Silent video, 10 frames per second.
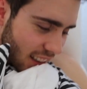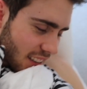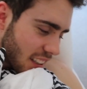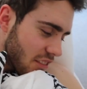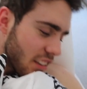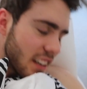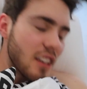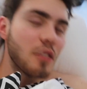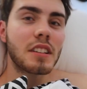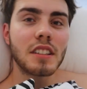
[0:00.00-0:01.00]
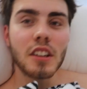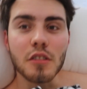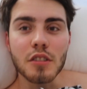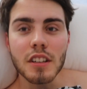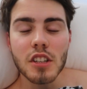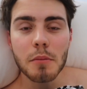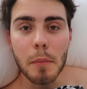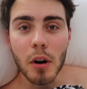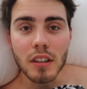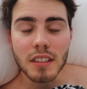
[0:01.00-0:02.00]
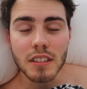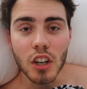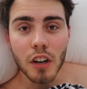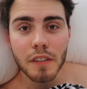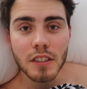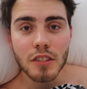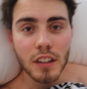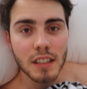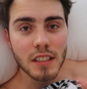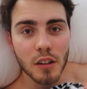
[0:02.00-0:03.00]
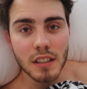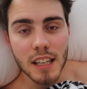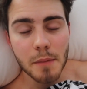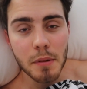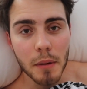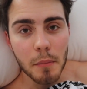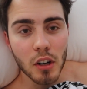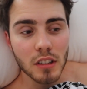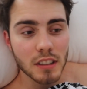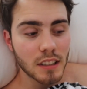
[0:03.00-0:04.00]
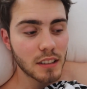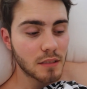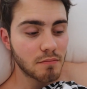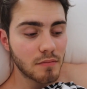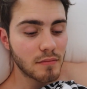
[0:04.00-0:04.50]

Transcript: I didn't really know what to do, so I took my boxers off. As you guys know, I sleep in my boxers.